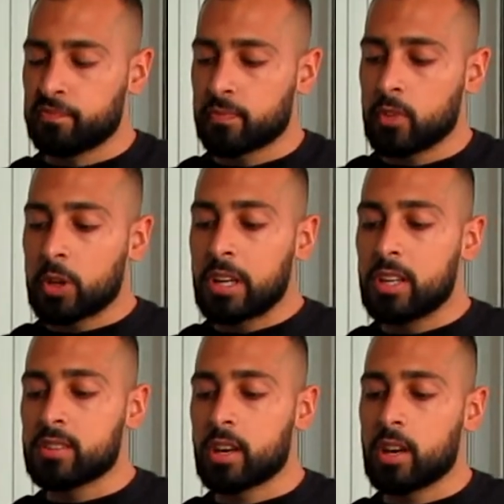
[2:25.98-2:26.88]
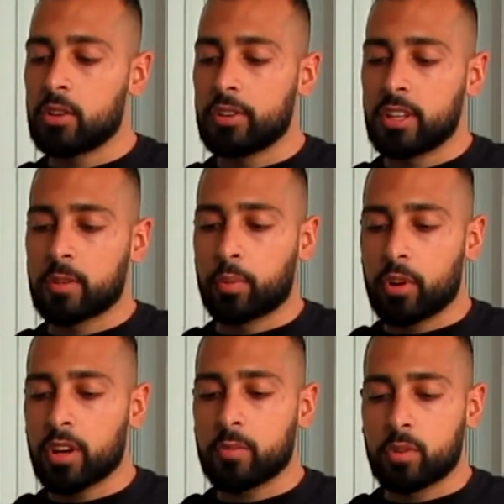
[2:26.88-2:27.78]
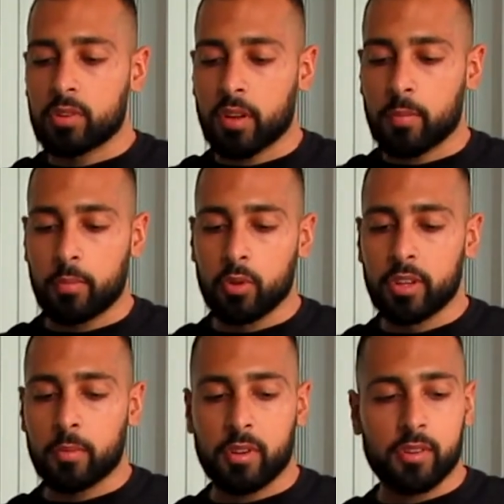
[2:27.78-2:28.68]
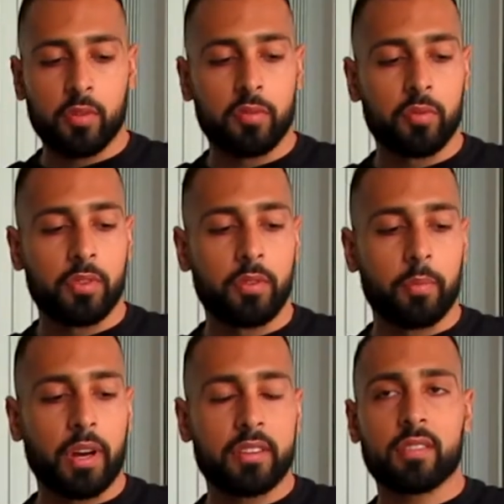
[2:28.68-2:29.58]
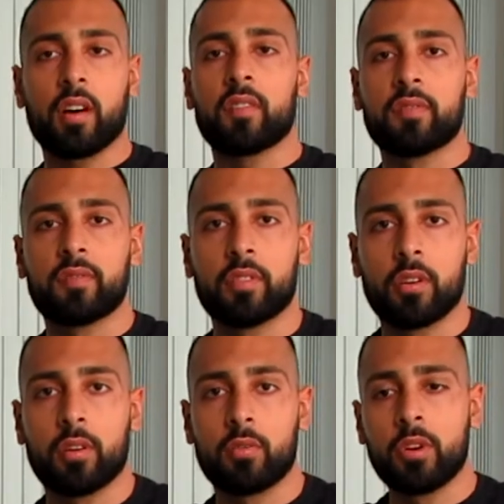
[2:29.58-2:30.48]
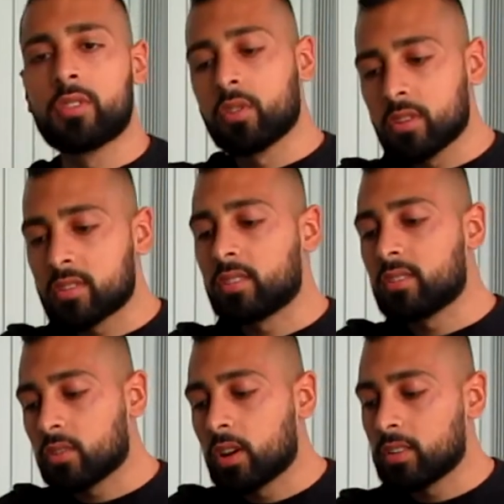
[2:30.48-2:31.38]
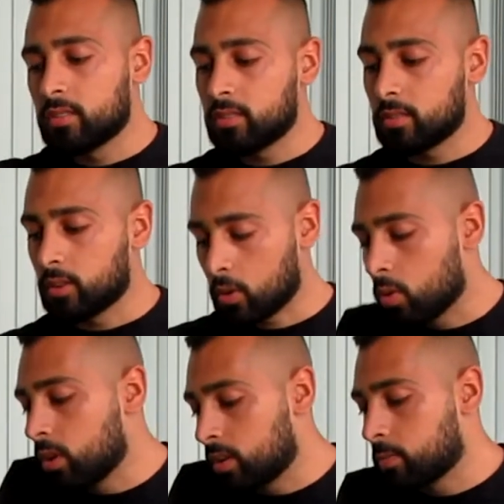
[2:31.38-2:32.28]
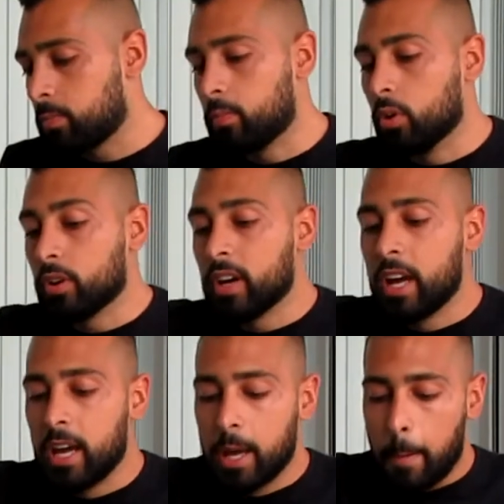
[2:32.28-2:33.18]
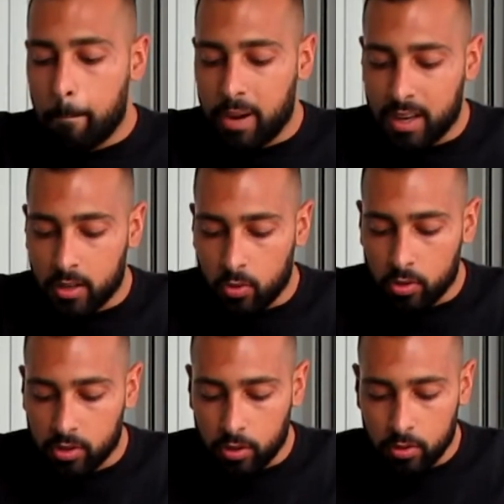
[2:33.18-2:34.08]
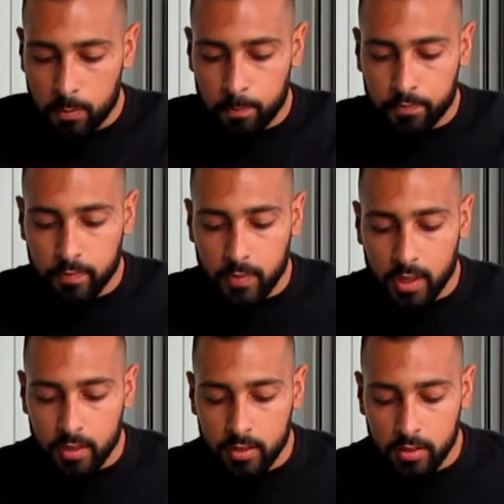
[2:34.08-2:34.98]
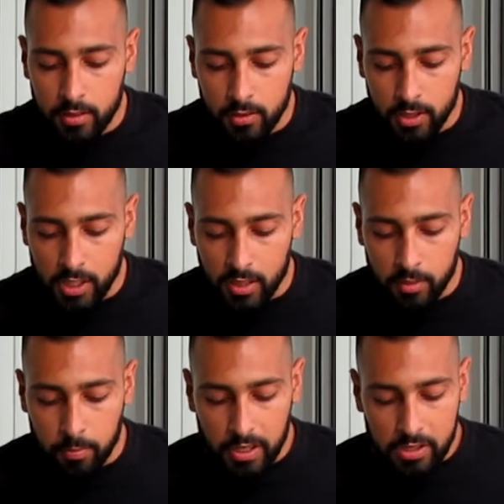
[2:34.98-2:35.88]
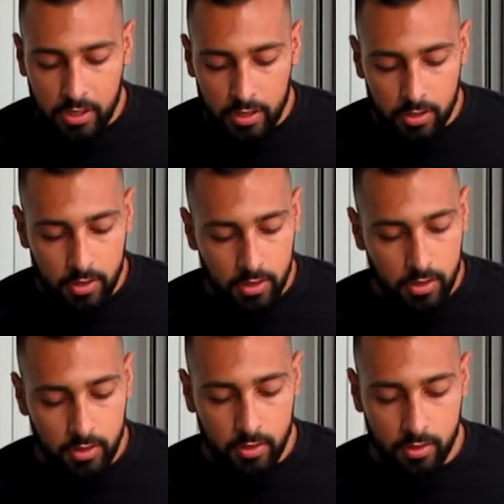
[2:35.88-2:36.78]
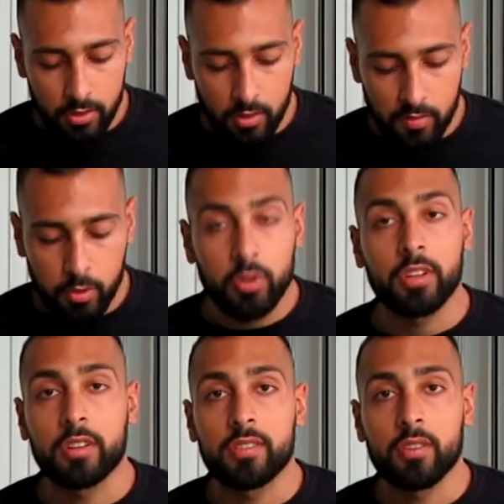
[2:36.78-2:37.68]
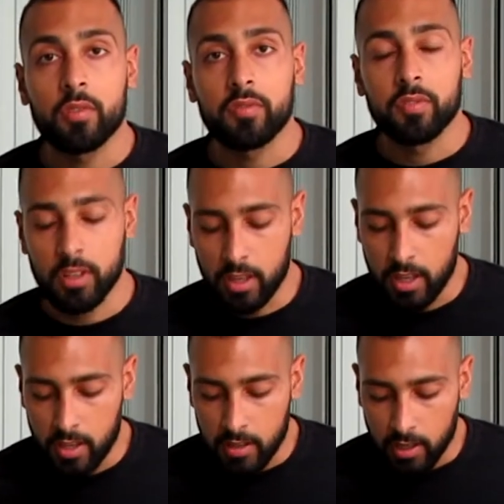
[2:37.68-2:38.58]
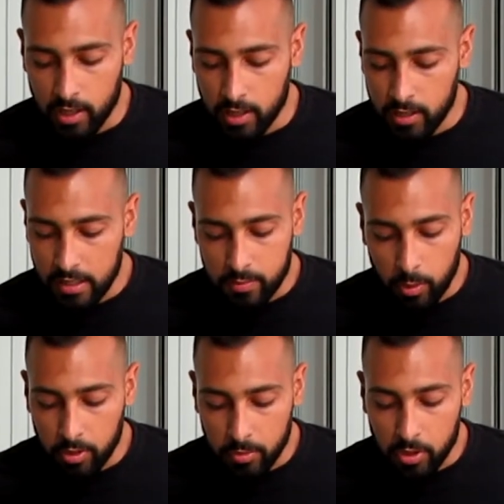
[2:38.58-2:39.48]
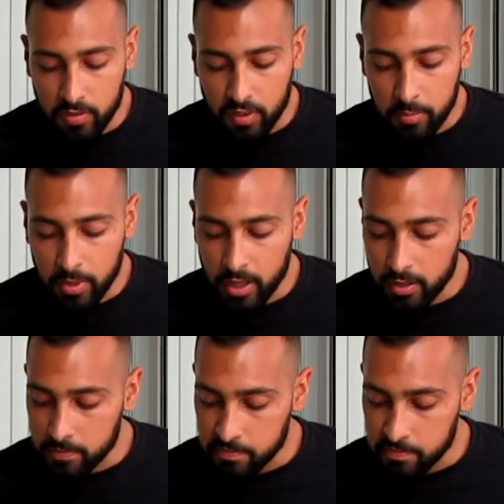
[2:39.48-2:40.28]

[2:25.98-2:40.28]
not only is it a unique product because I'm building it myself with the parts I've researched and designed, bought, but also you get the pleasure of building it yourself, and that's probably the most fun part.